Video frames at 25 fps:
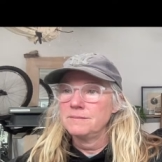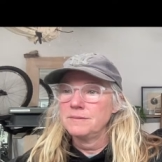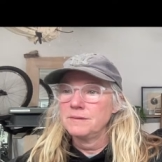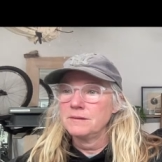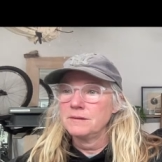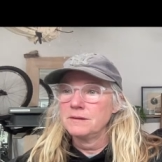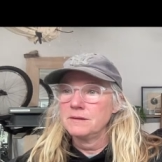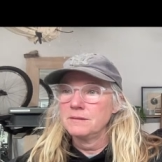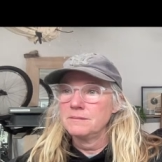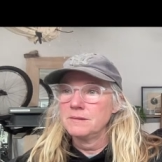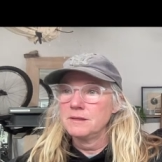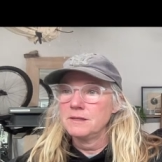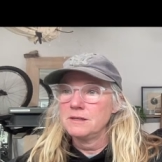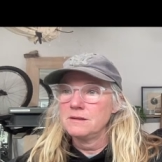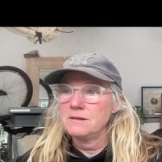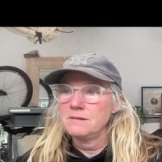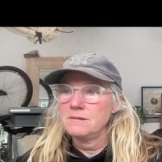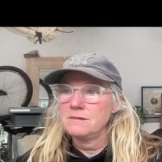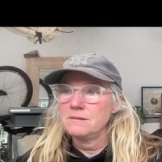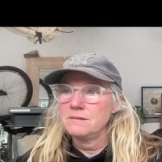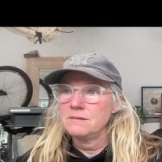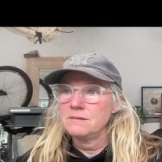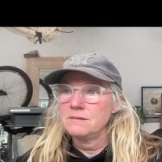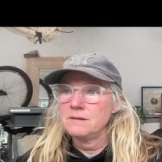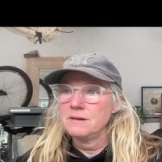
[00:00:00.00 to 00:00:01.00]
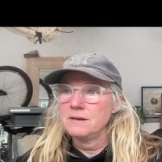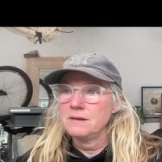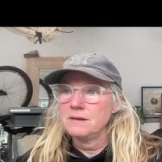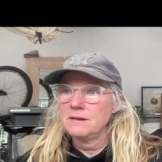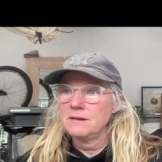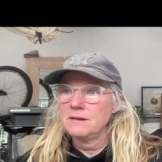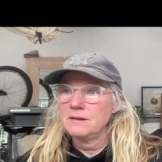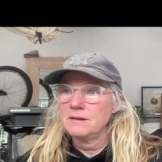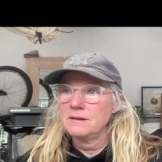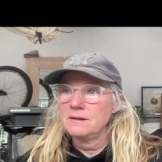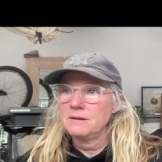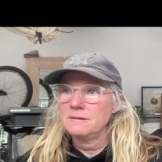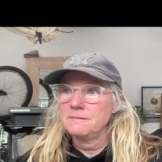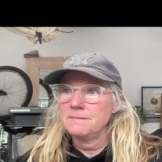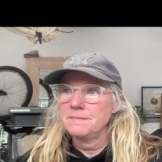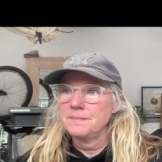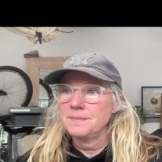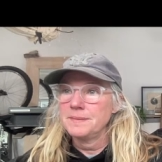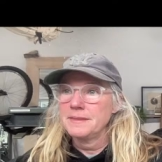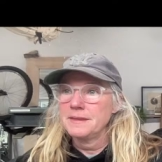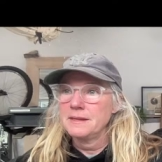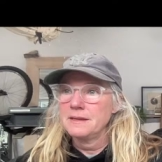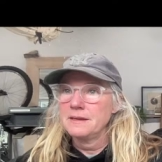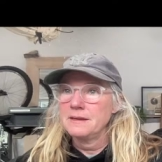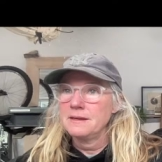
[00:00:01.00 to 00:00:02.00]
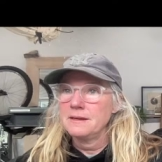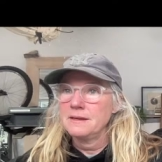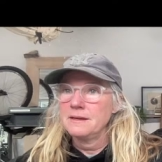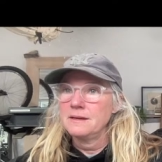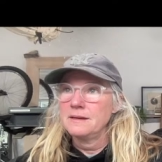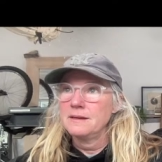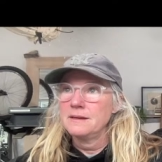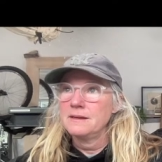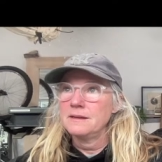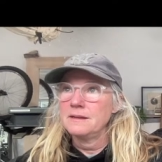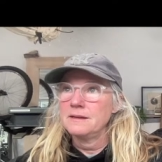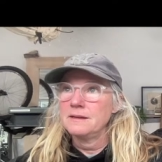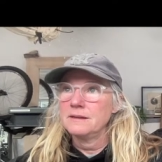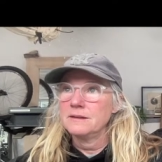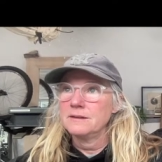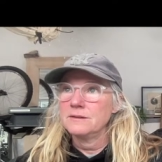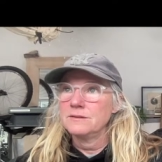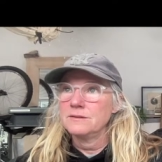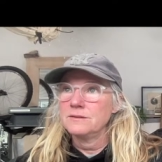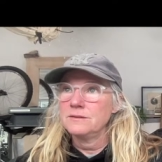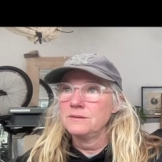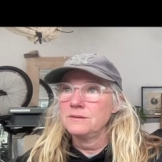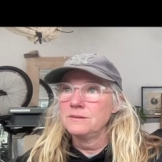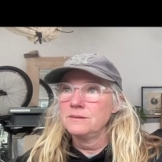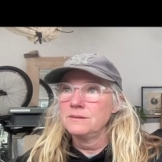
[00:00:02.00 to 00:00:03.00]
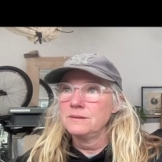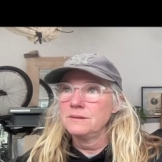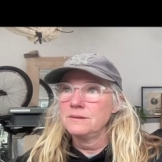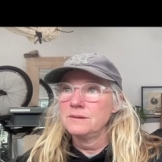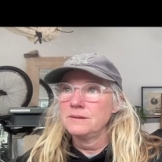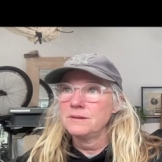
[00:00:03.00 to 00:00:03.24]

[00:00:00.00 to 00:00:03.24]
I'm going to make you a heading tool.